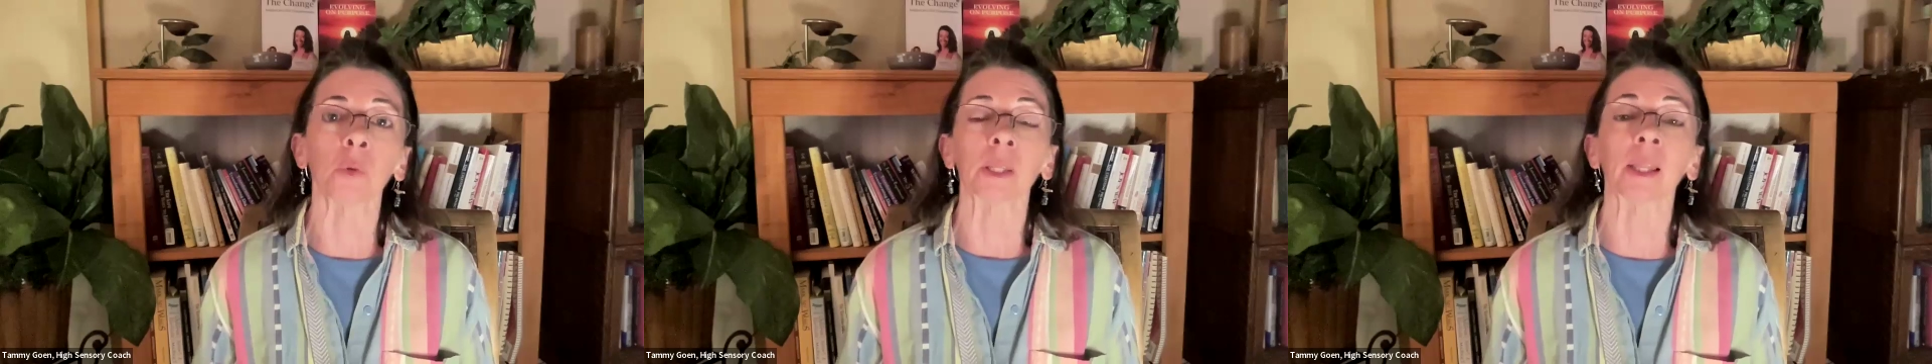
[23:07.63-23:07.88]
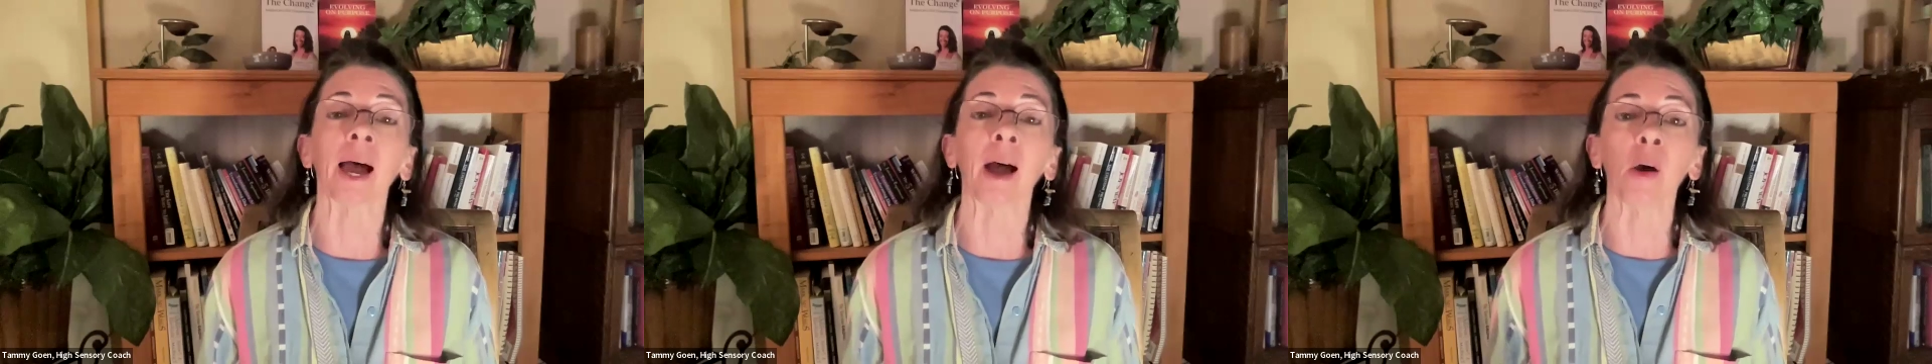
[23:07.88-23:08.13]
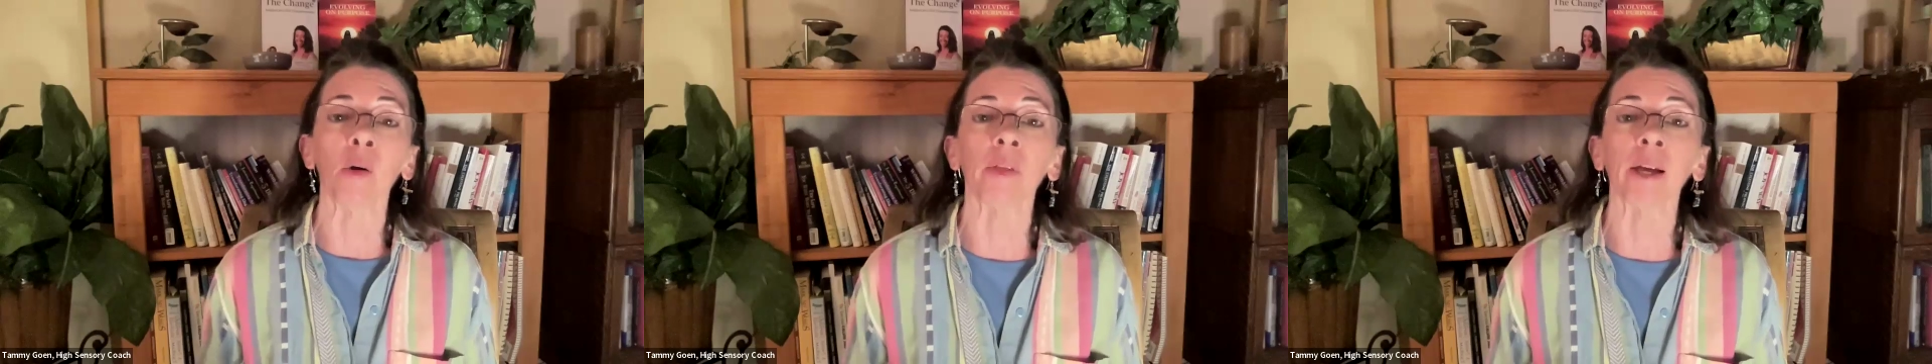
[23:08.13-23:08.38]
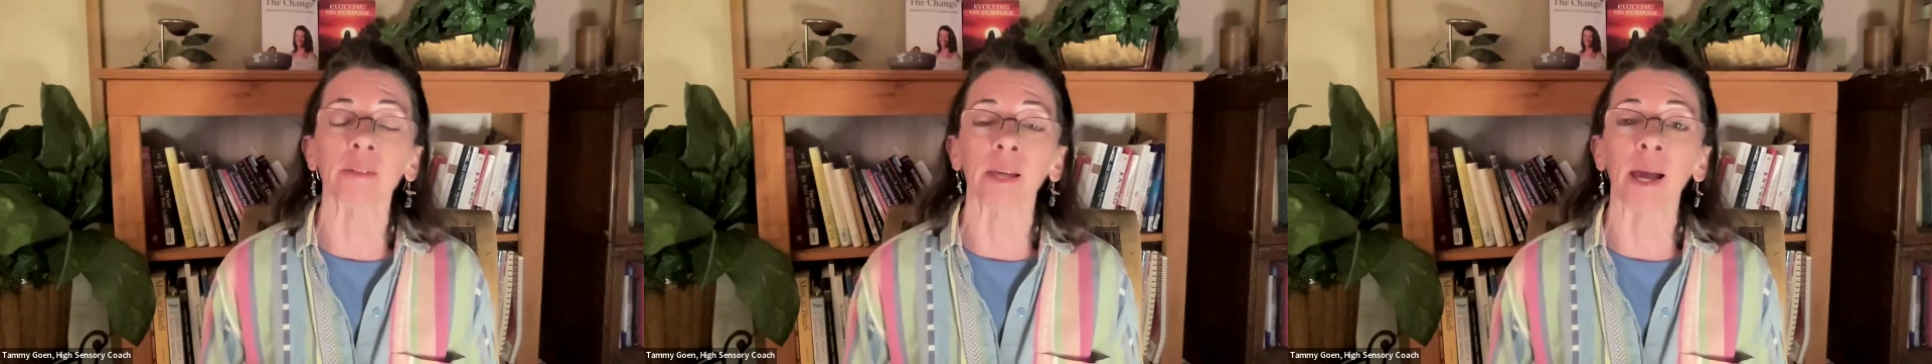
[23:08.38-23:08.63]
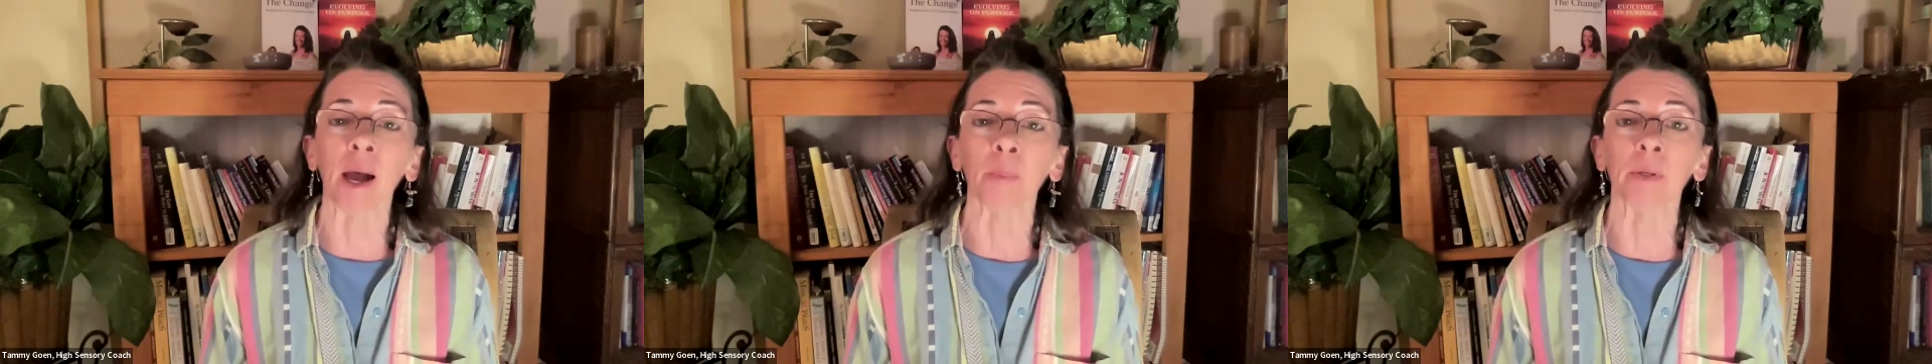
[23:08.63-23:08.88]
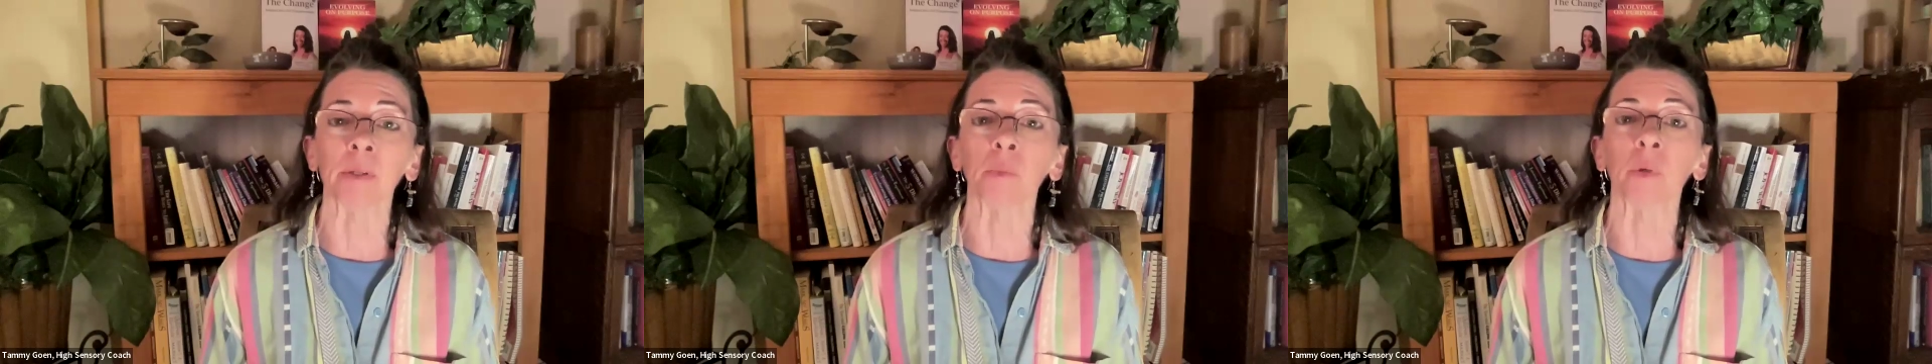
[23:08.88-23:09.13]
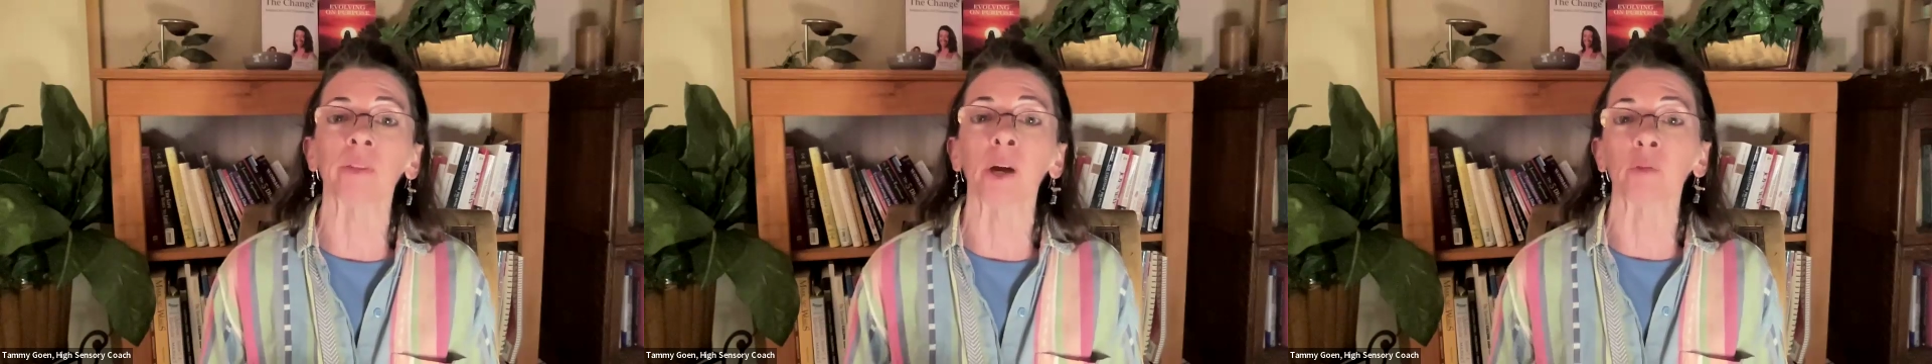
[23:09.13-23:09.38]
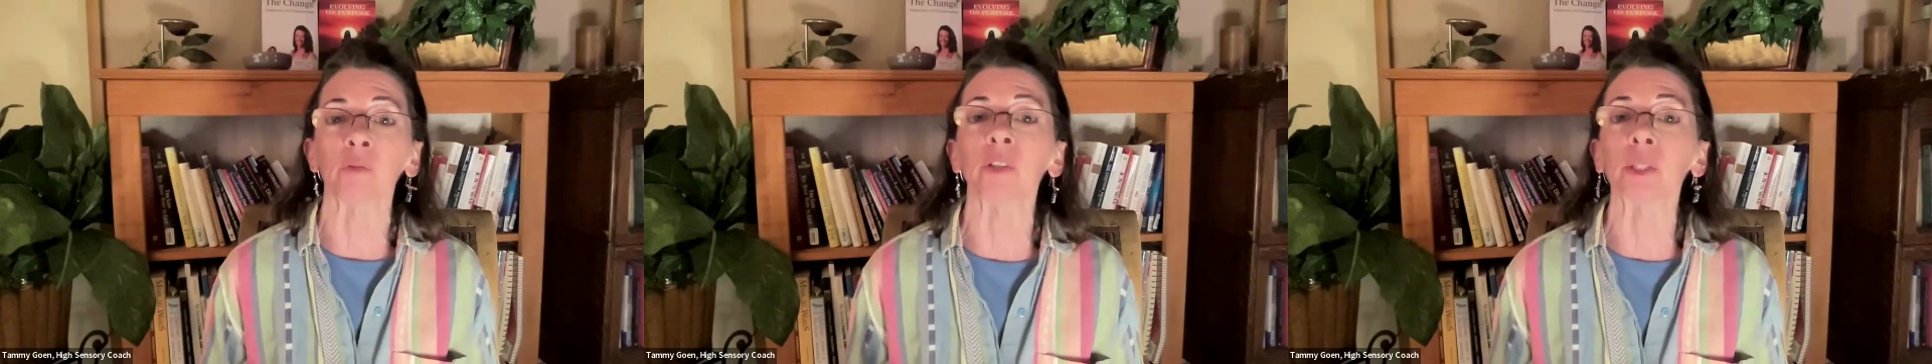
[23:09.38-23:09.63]
allow that to happen
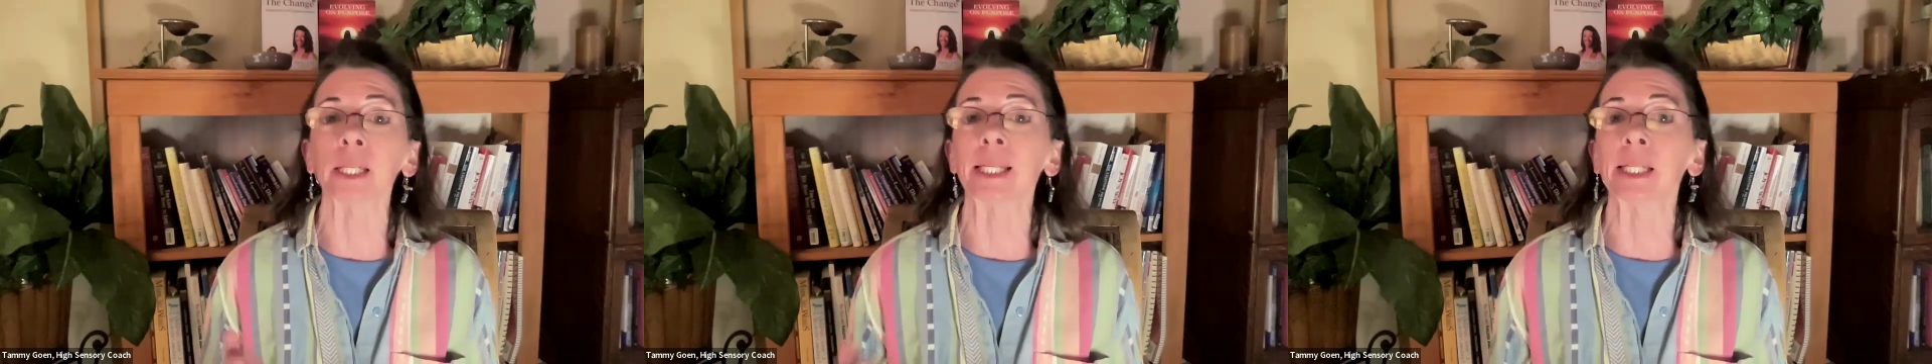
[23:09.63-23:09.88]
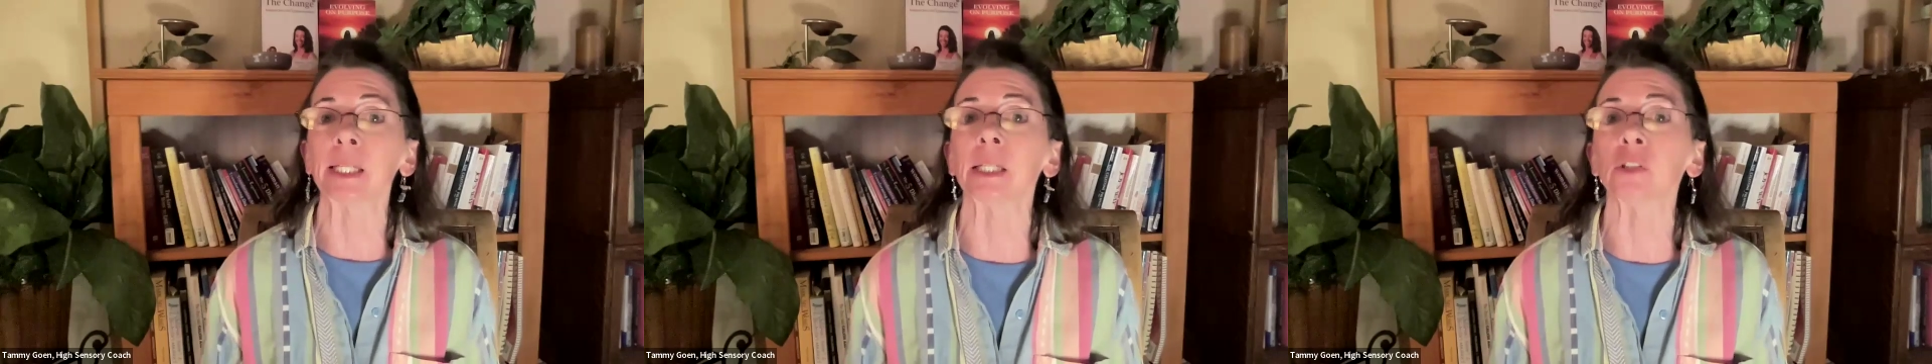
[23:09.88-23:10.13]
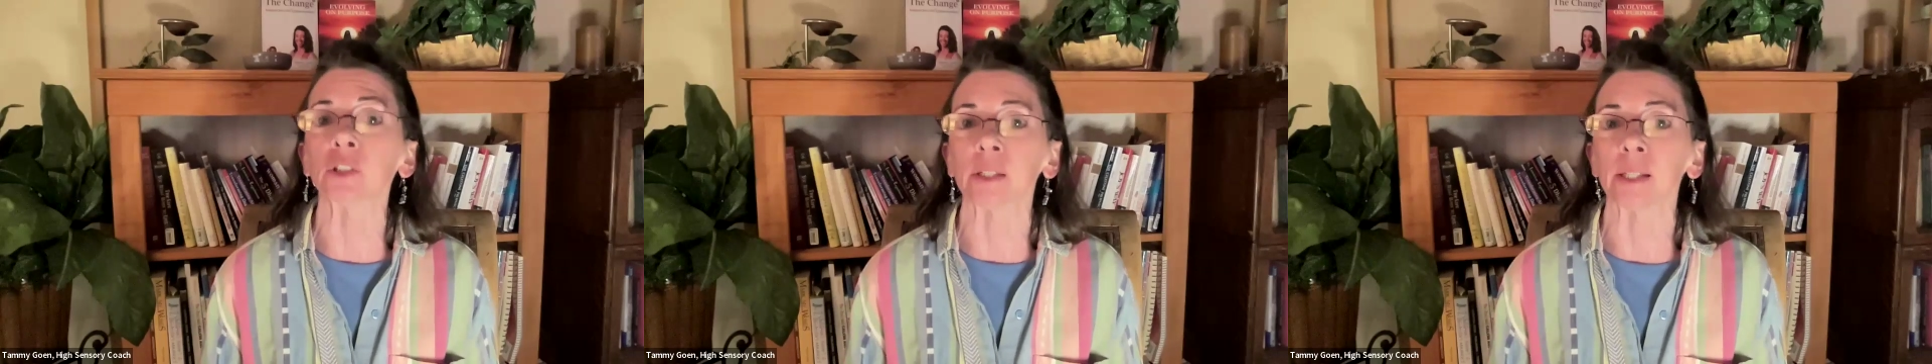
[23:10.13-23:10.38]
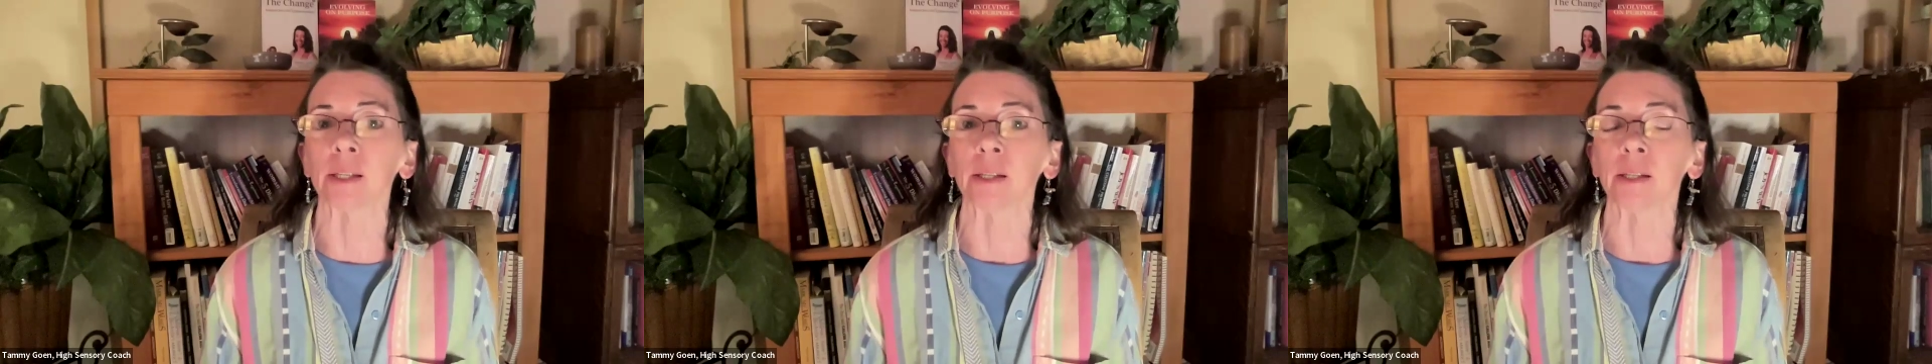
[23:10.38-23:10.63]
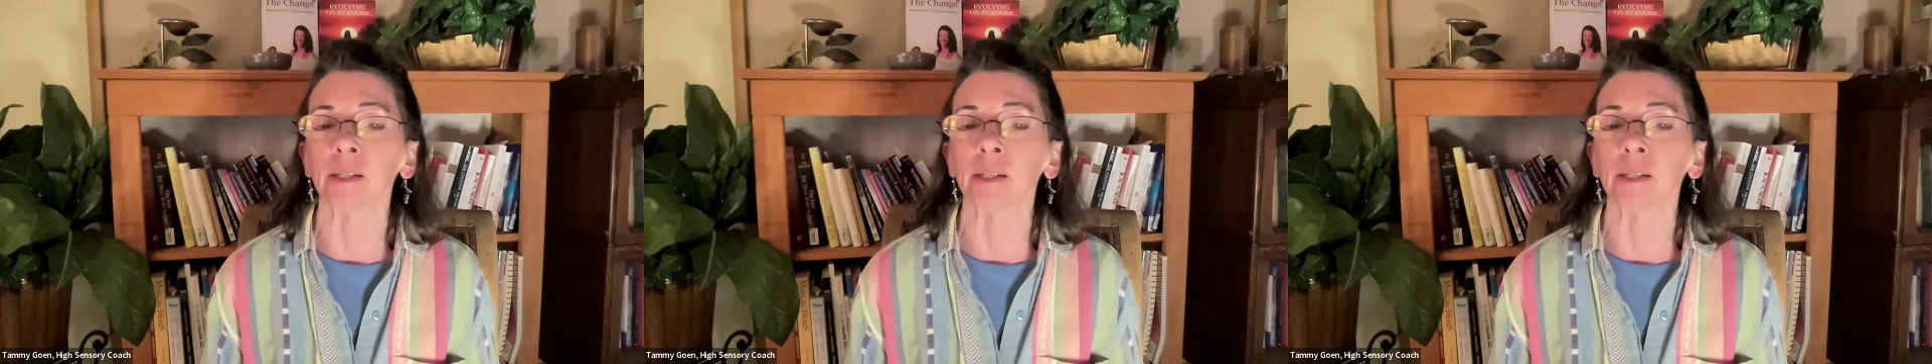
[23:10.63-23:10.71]
without feeling guilty,